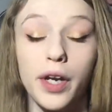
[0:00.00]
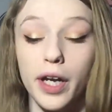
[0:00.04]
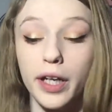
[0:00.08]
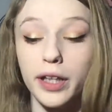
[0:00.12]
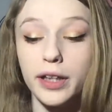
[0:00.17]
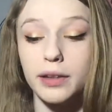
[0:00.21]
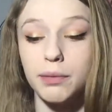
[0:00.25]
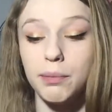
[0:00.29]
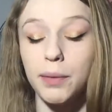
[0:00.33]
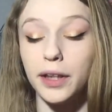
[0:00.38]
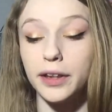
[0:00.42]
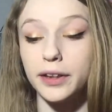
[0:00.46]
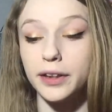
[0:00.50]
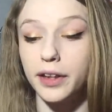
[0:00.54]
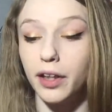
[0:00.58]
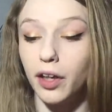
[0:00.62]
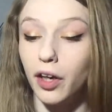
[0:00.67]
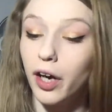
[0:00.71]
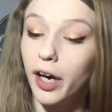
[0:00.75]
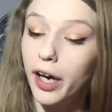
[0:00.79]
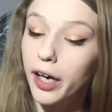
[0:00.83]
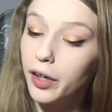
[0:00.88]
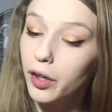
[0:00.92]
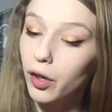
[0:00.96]
next
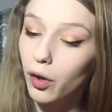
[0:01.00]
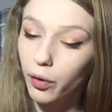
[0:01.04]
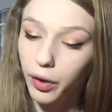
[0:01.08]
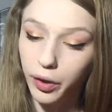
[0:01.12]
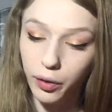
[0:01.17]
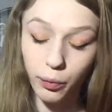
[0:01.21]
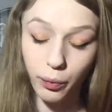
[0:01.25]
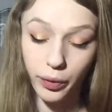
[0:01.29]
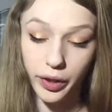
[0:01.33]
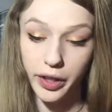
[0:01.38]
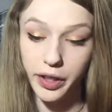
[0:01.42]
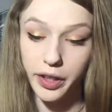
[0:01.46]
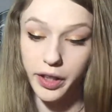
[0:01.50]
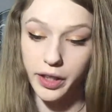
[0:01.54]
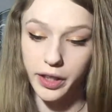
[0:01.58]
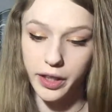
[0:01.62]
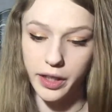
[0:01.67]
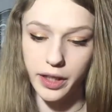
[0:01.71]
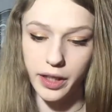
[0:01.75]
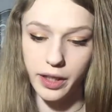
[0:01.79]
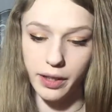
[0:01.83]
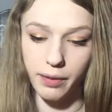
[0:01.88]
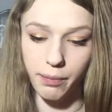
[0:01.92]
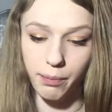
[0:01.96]
mascara I go in with
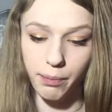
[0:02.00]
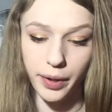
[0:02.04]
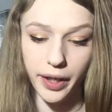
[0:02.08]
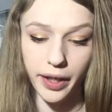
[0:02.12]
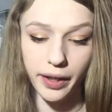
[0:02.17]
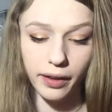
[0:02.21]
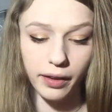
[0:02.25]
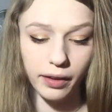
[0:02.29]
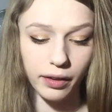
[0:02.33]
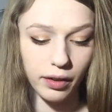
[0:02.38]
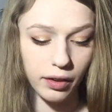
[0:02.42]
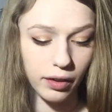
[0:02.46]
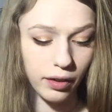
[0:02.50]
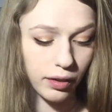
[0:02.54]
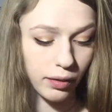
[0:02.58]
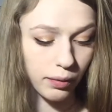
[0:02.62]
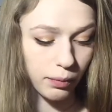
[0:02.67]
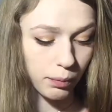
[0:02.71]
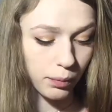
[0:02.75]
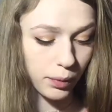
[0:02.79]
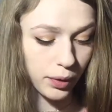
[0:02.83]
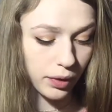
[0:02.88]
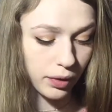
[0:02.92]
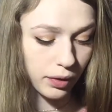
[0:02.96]
is the
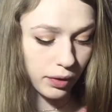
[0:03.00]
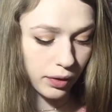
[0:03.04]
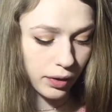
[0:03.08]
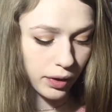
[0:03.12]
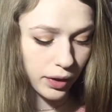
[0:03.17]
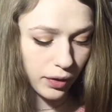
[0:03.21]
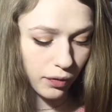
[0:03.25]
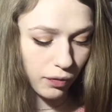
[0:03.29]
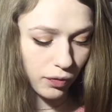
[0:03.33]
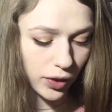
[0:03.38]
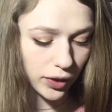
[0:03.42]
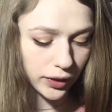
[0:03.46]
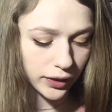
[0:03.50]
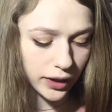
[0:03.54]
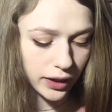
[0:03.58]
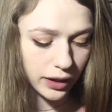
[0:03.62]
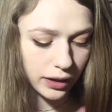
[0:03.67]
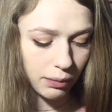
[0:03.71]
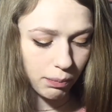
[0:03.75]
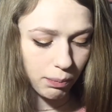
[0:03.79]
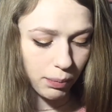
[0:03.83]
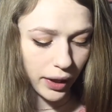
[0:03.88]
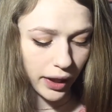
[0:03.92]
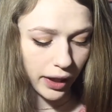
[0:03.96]

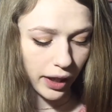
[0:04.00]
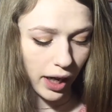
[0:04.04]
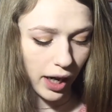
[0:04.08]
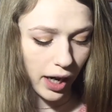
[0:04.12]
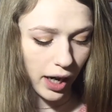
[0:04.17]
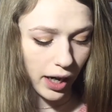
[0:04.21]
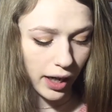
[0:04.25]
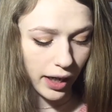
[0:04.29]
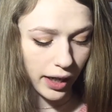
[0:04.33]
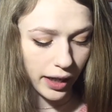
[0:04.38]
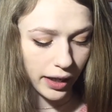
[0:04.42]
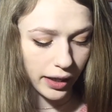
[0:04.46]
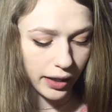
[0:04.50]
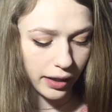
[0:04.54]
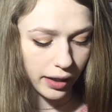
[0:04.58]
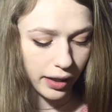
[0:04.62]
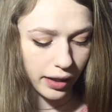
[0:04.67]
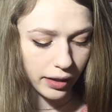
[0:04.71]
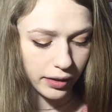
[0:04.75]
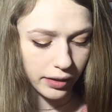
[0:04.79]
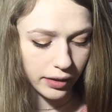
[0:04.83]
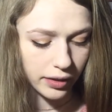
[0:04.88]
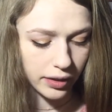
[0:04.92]
Falsies Big Eye.